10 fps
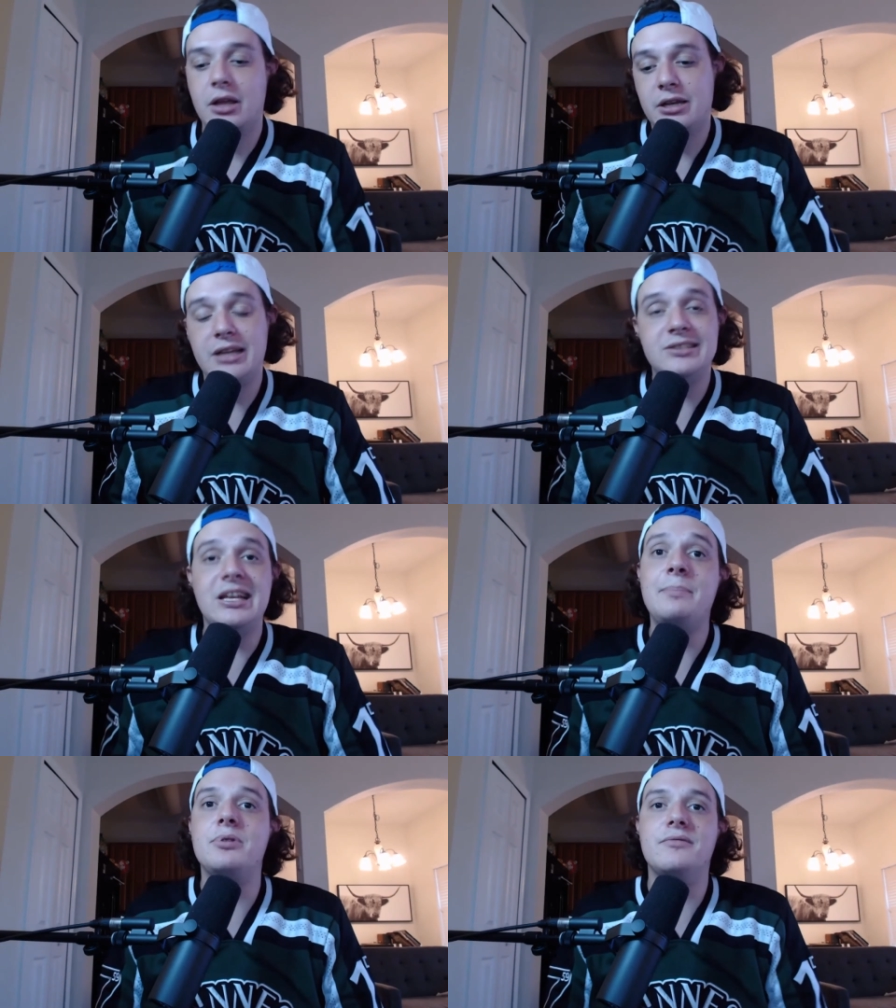An
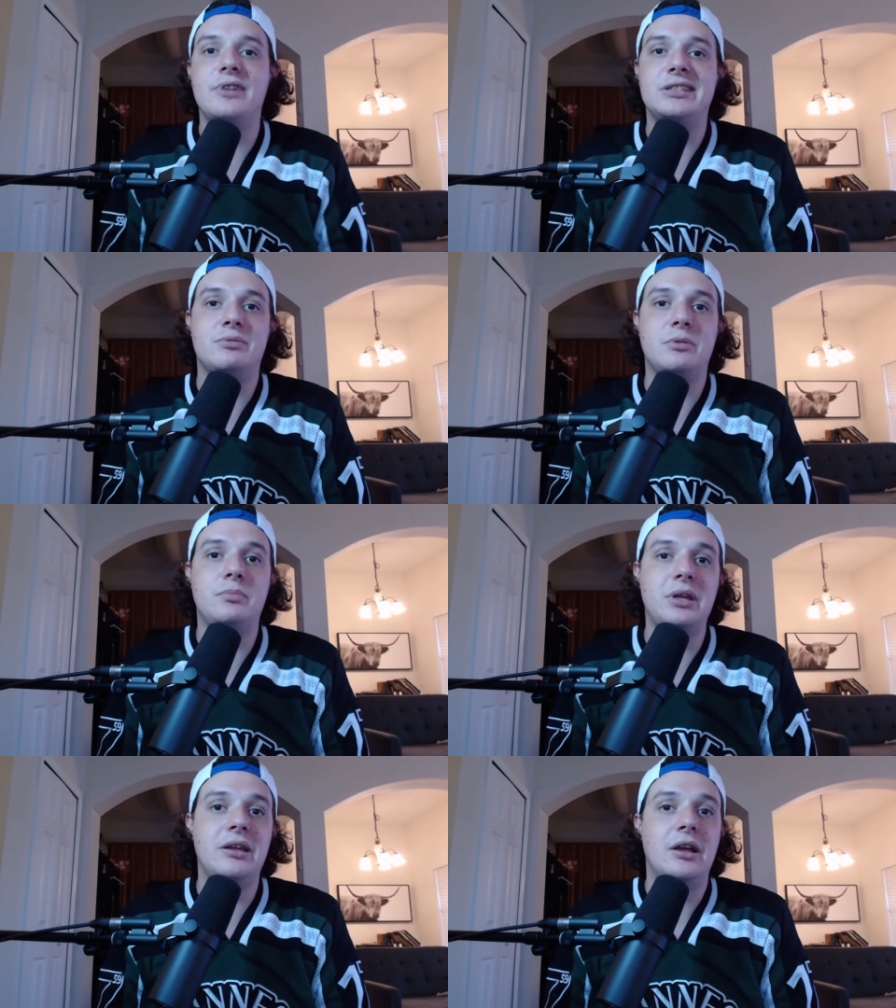example of this
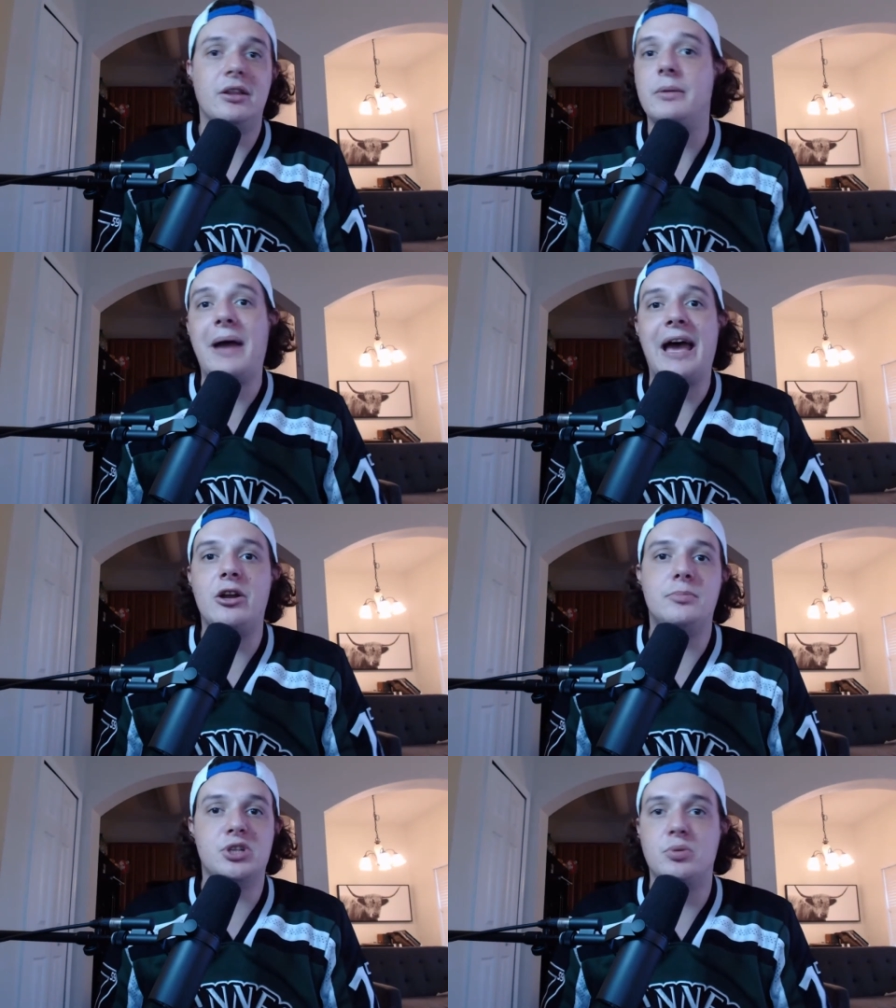would be the
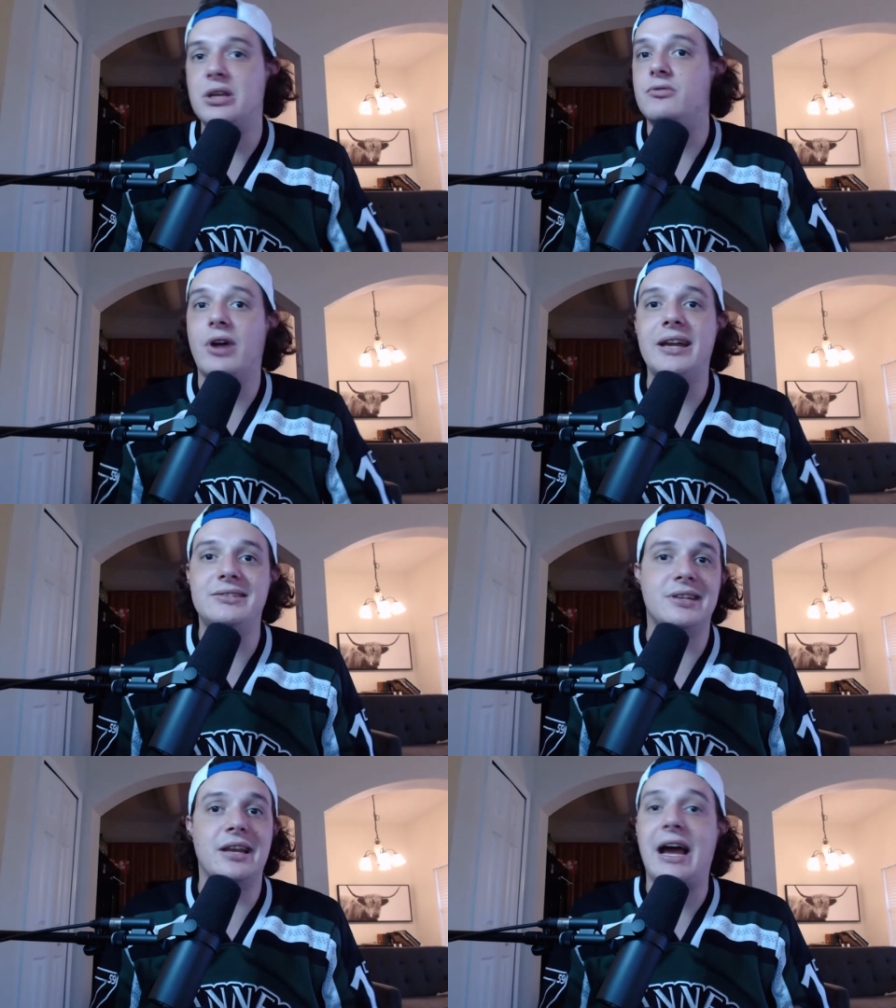battle between
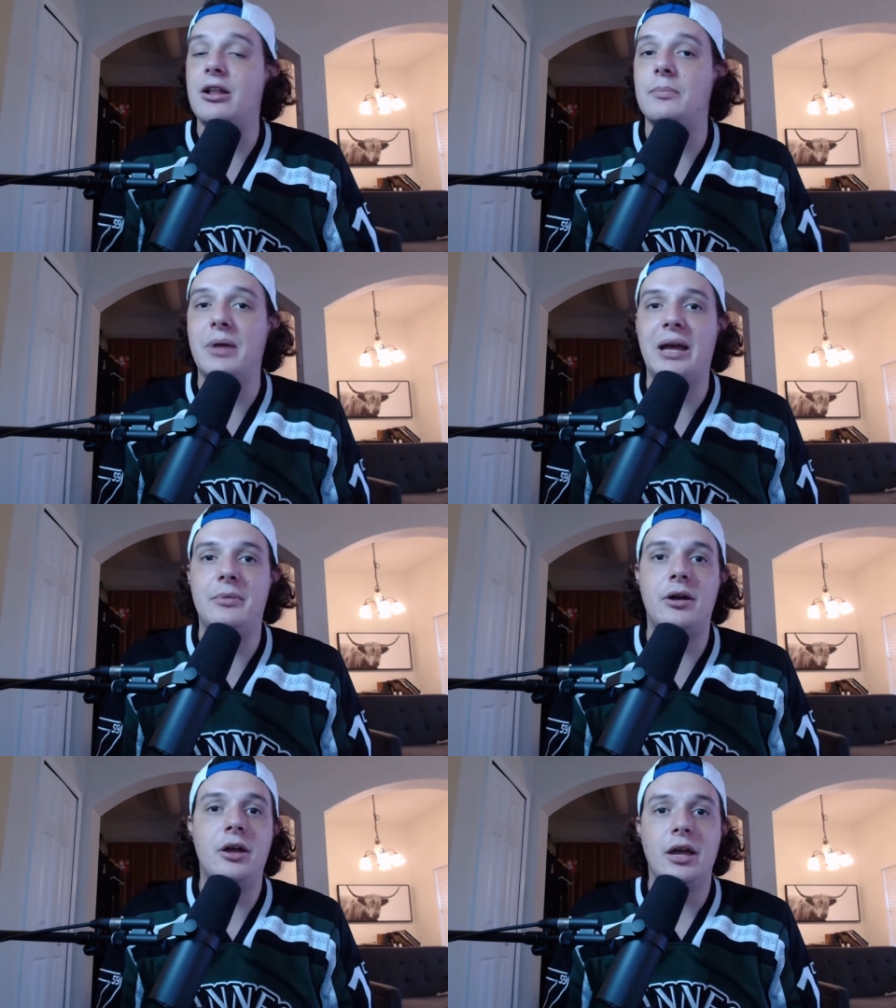Rice and
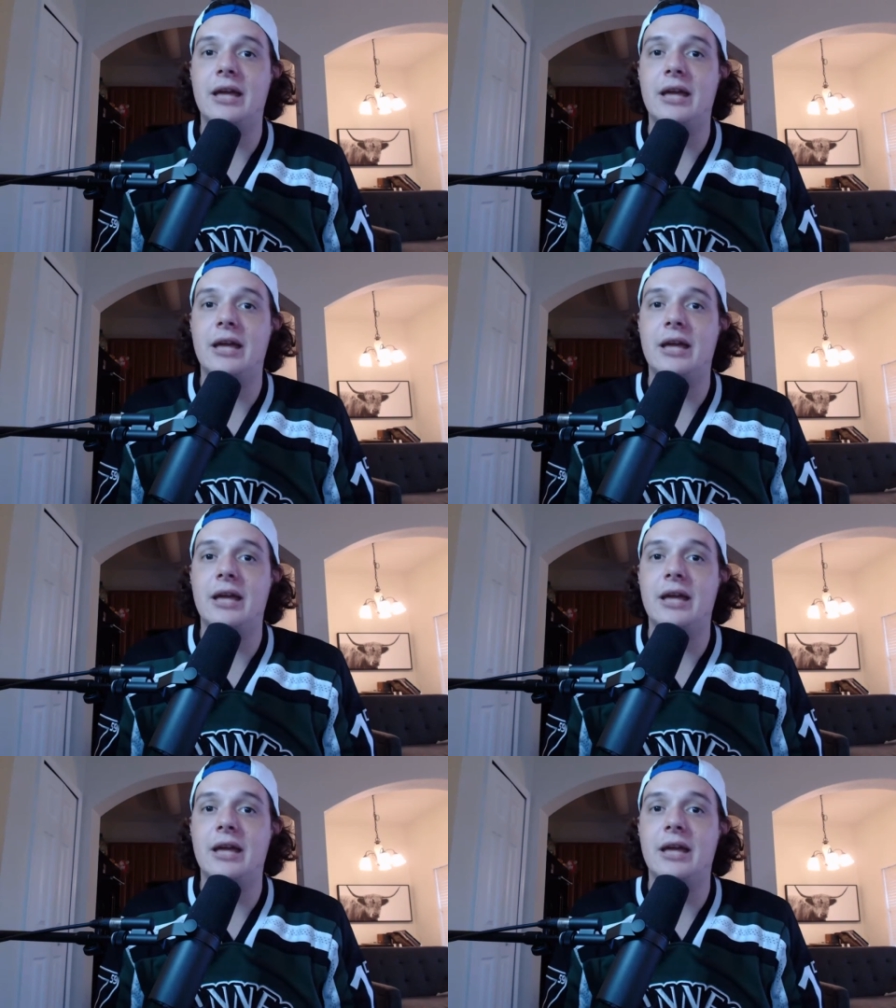Alabama